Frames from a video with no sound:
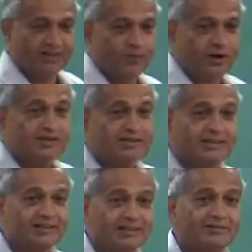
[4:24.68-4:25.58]
on what is the
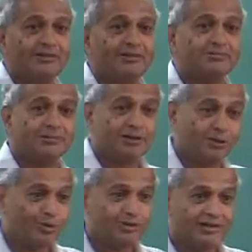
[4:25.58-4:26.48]
aerodynamic
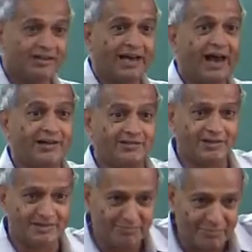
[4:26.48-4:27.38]
load that acts
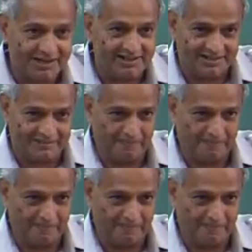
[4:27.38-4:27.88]
on the blade,